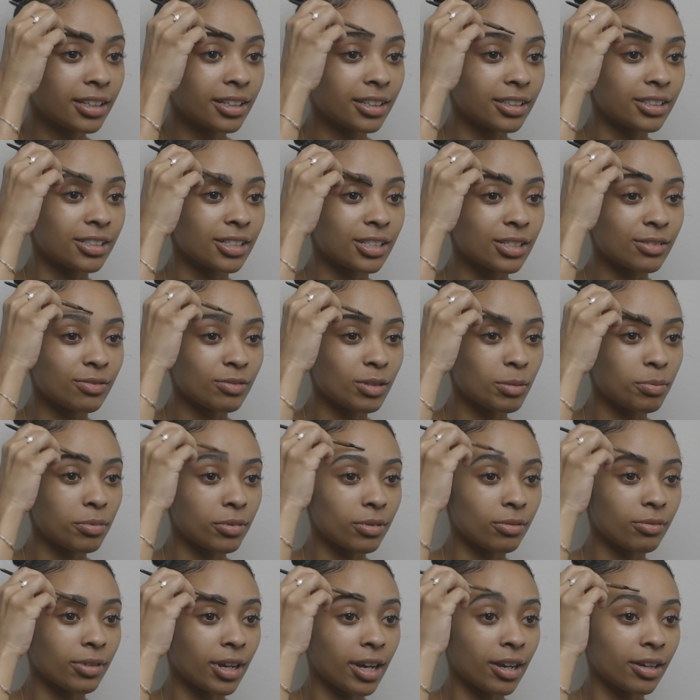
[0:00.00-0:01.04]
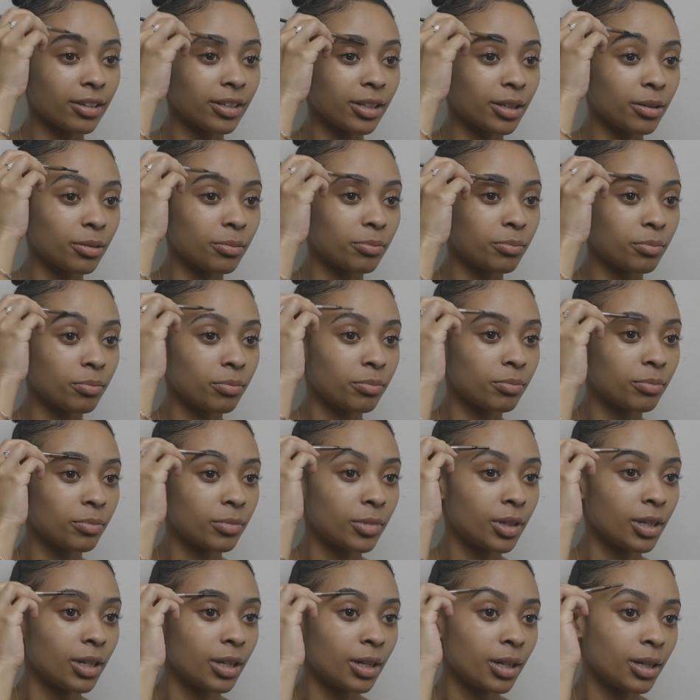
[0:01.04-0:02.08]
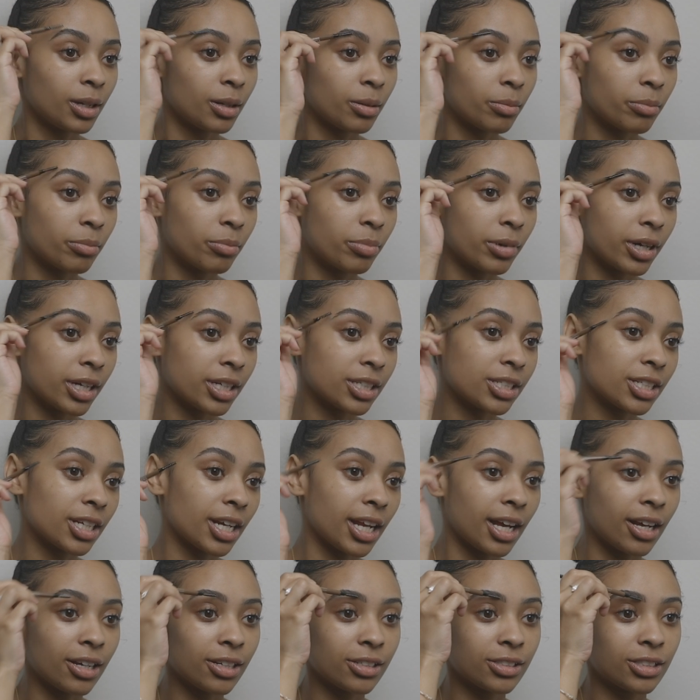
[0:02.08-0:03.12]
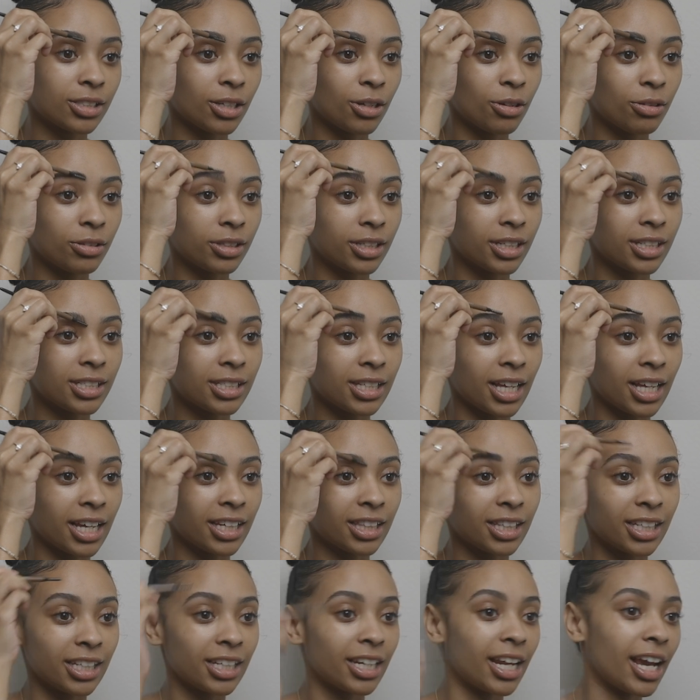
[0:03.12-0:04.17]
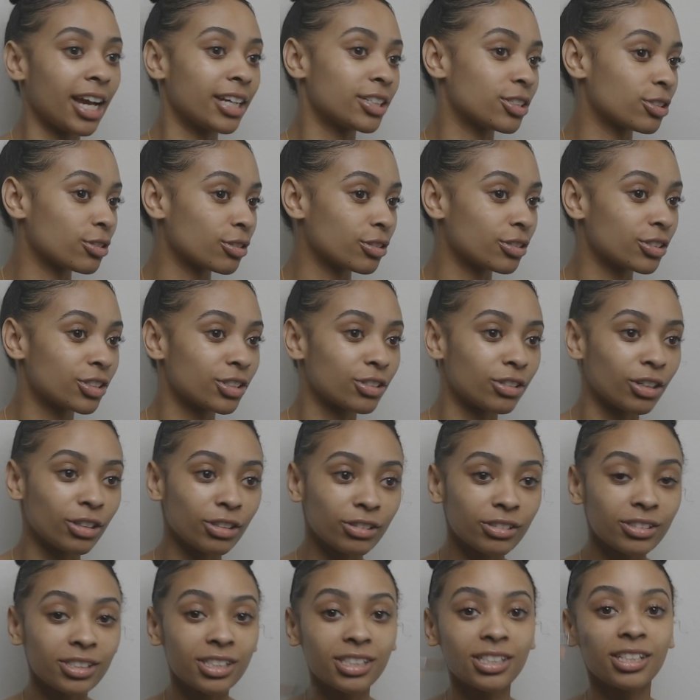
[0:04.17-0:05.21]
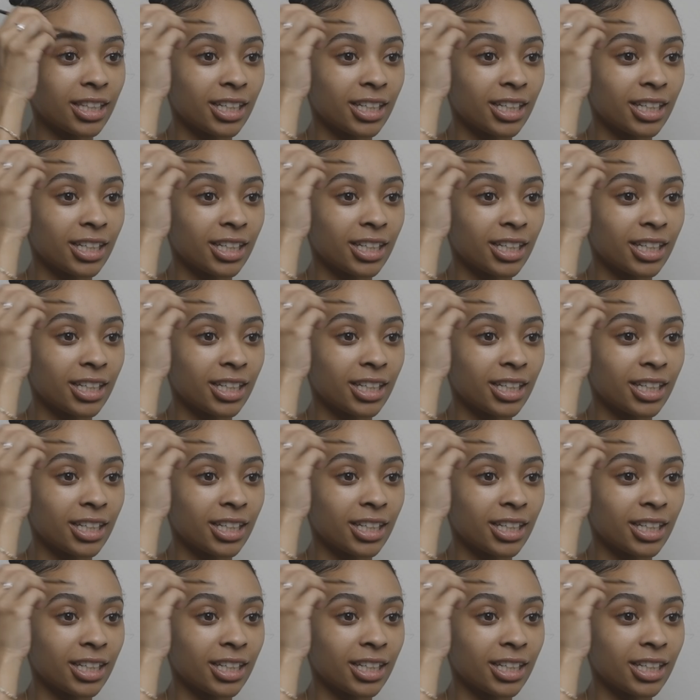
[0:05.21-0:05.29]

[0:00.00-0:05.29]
And just flip it around and brush it out so it looks like the natural strokes.